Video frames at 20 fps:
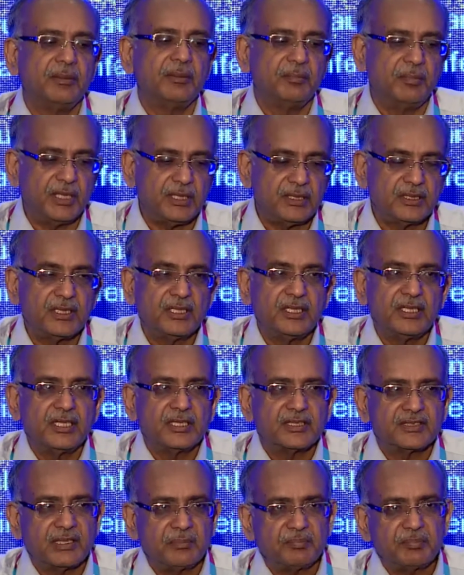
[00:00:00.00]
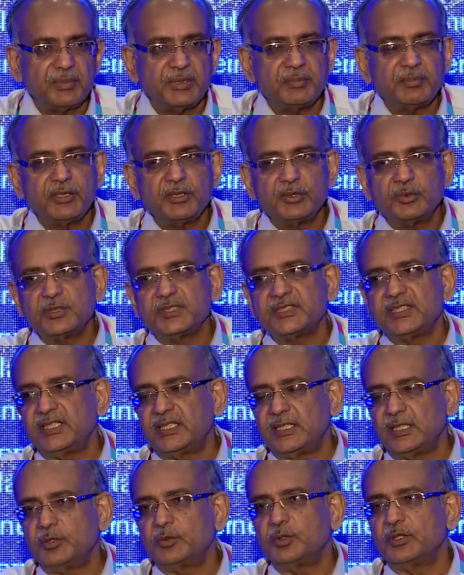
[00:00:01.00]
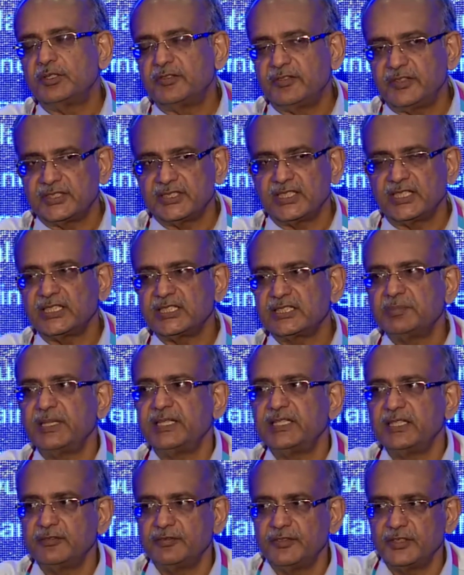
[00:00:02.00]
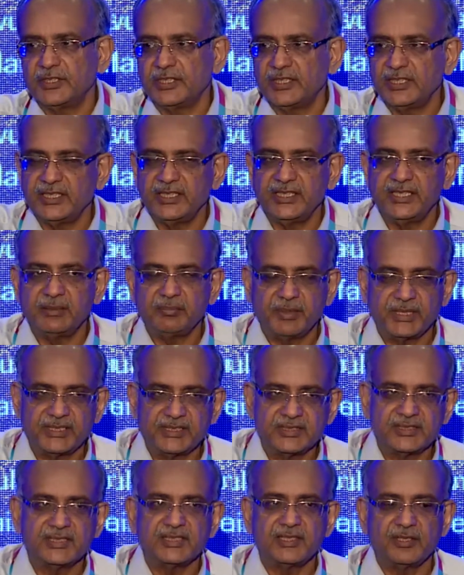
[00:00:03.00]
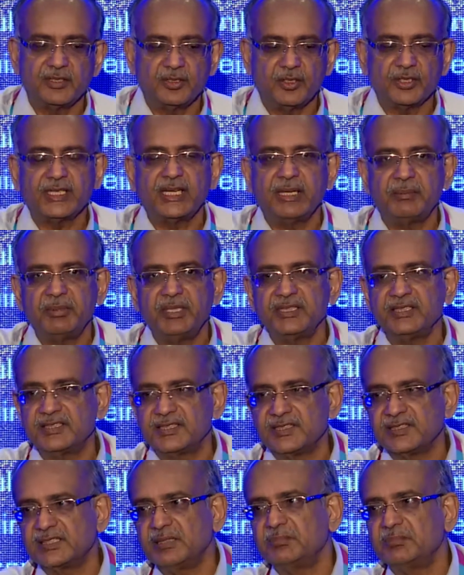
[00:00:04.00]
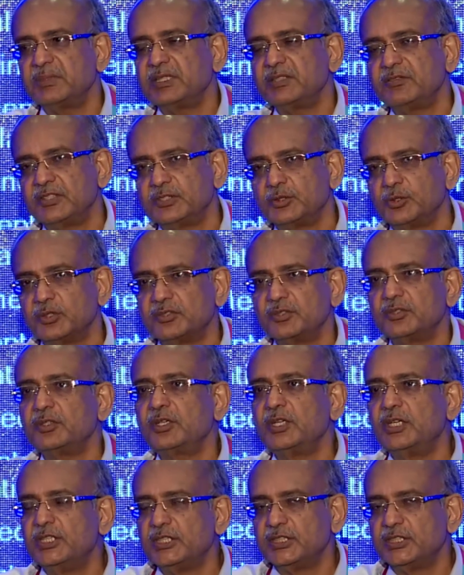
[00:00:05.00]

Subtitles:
But some people do say now, if it's unexplained infertility and pregnancies are not happening, this is something which also